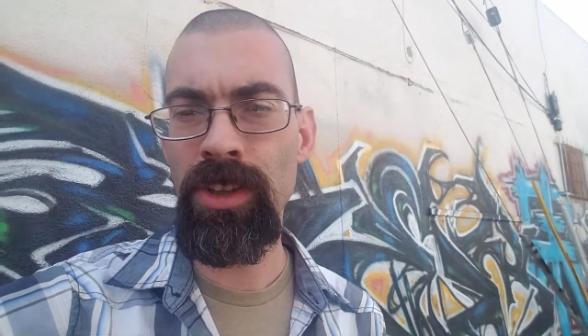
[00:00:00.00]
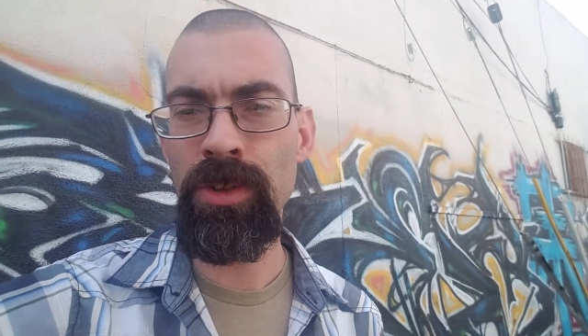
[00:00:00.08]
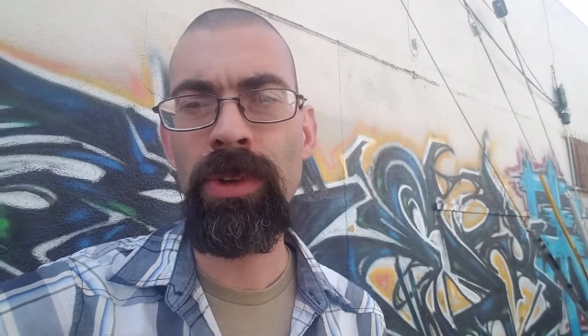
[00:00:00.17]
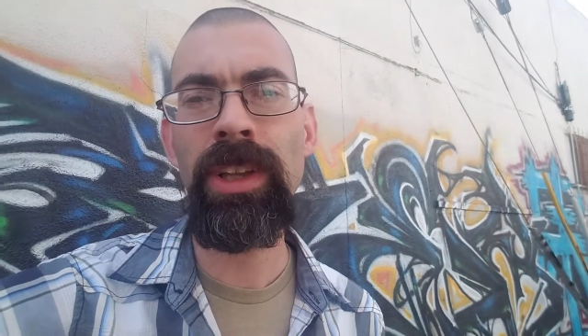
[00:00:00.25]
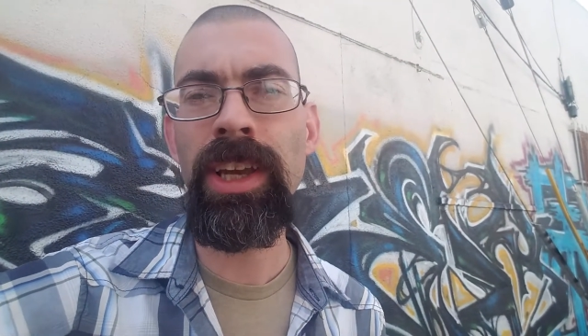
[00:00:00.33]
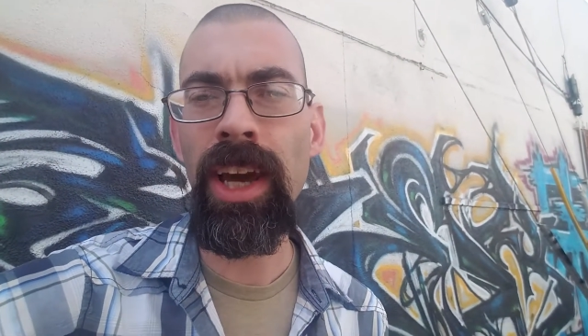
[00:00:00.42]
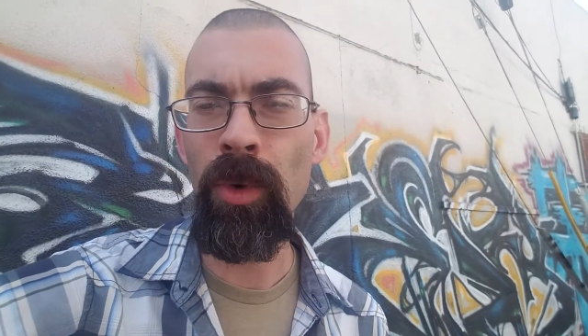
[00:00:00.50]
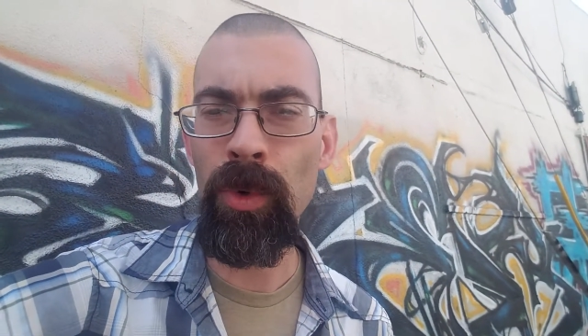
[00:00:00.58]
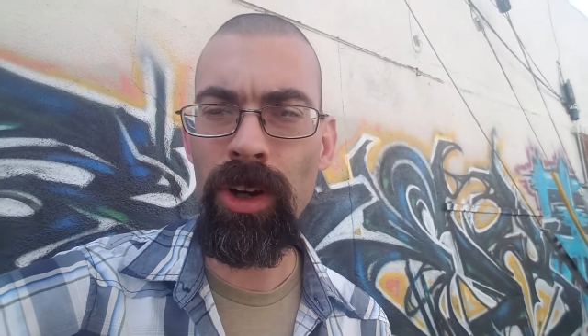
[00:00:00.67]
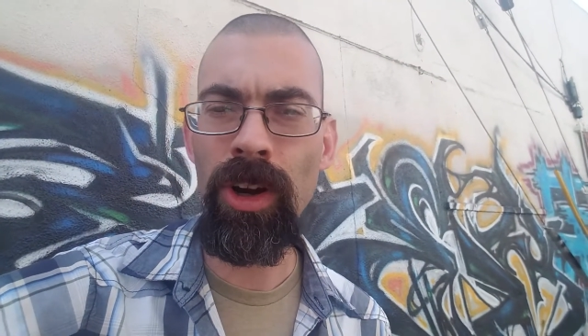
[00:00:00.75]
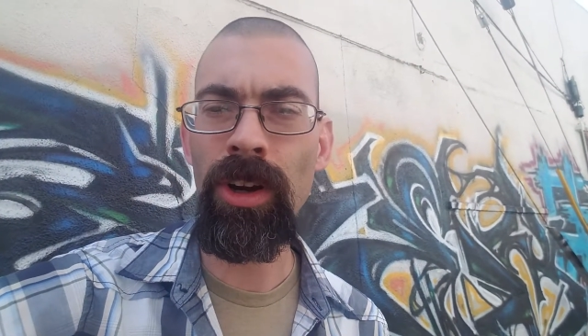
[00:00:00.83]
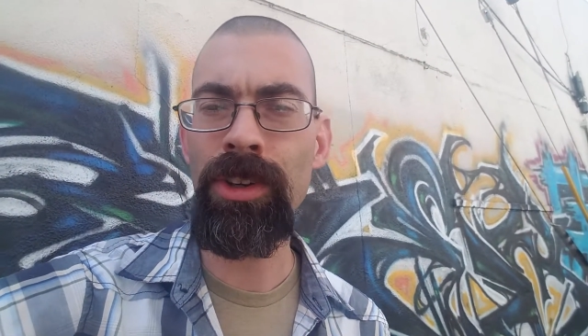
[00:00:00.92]
you really got to
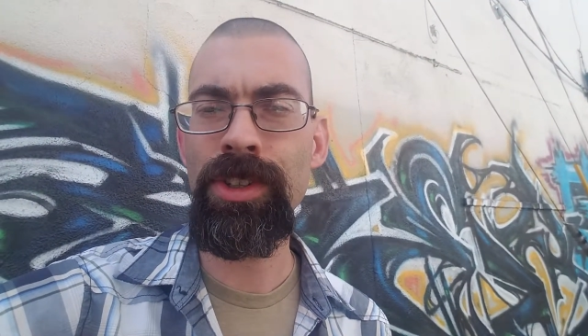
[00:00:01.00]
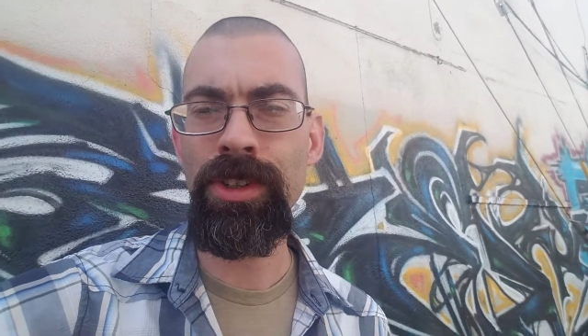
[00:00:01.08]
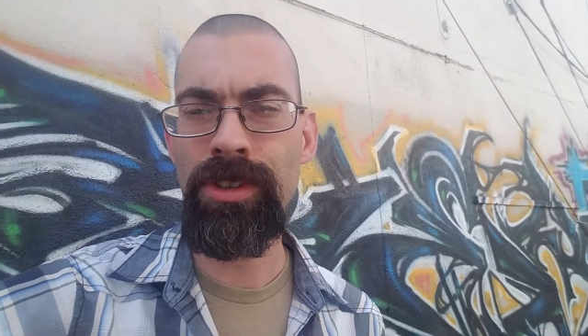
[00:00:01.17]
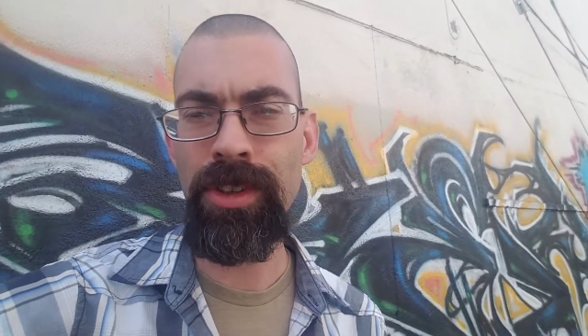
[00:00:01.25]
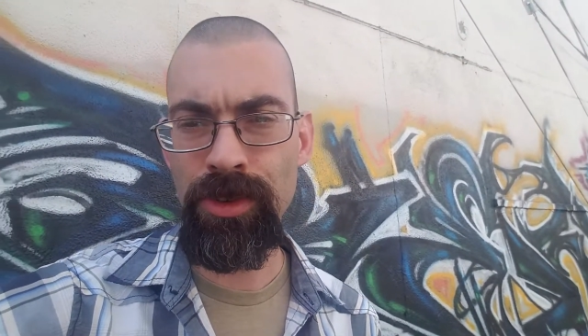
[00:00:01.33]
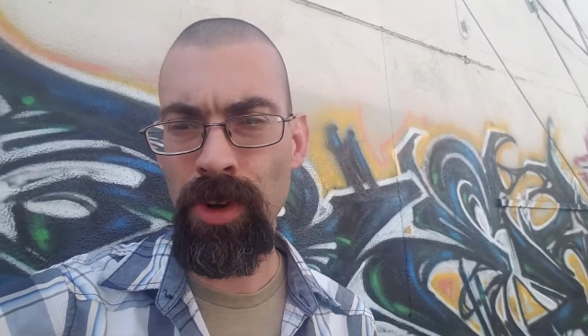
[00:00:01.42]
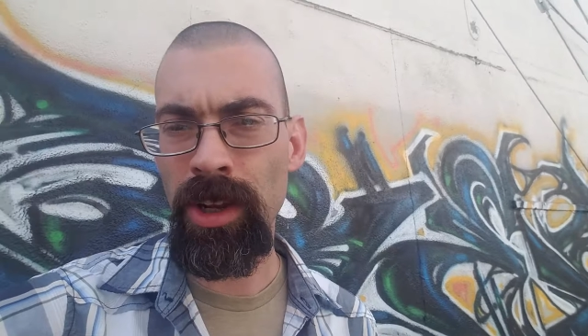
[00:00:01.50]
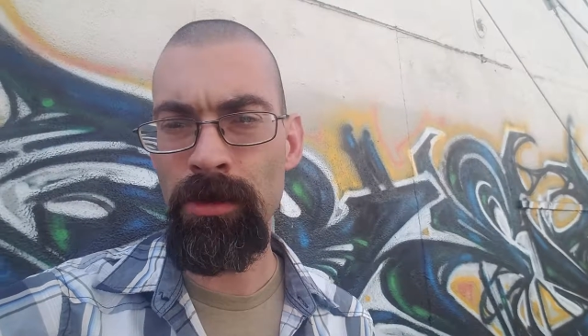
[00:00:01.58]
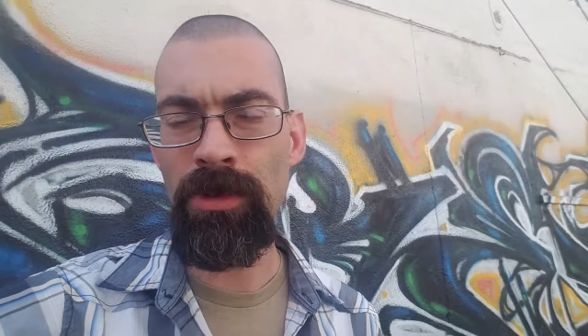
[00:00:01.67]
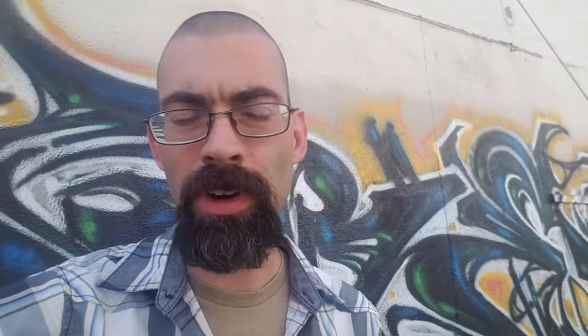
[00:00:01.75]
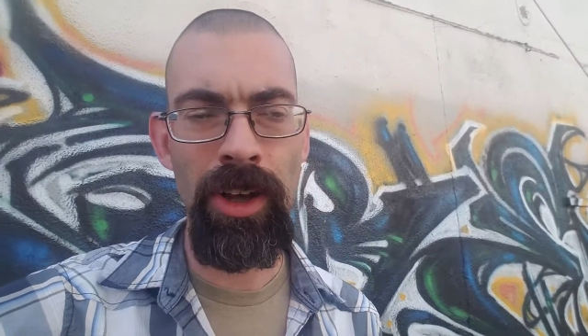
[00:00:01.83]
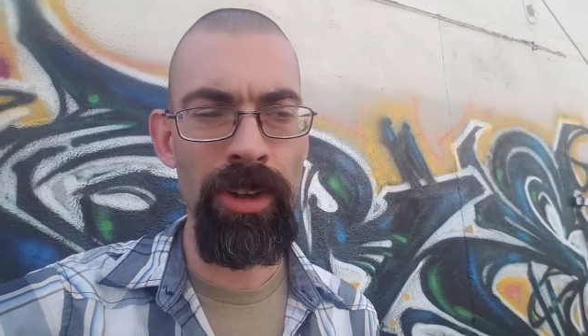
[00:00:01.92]
work hard to, to, try and
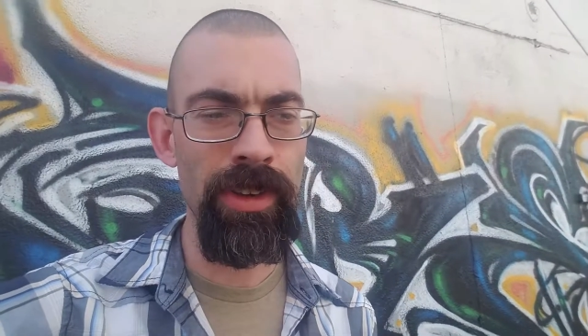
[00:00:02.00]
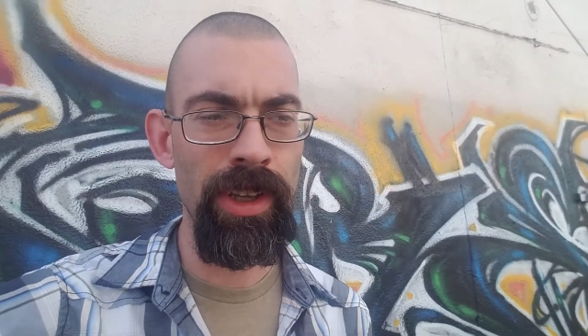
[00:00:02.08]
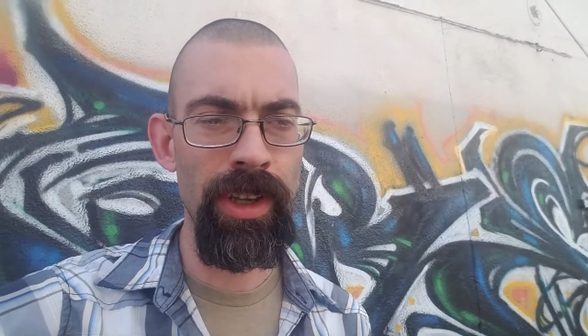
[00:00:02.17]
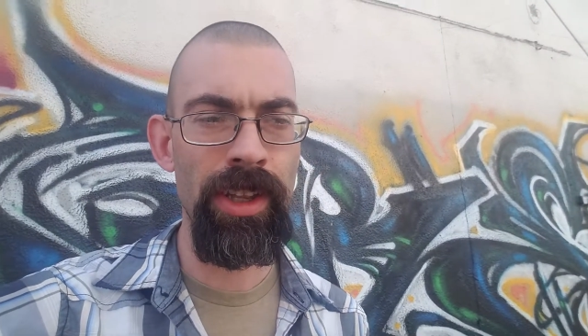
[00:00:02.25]
move out of it.